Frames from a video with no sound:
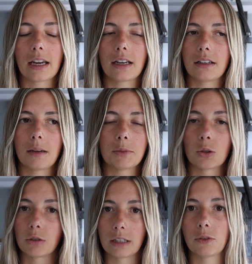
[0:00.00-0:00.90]
and I'm
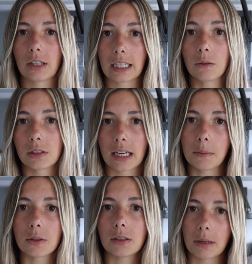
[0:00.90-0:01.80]
so grateful that he was
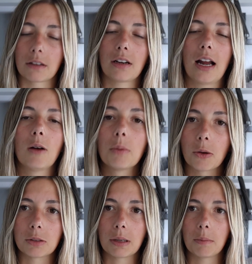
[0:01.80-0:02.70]
able to be there to help
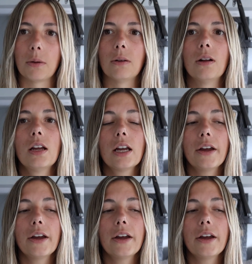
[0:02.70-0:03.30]
those people.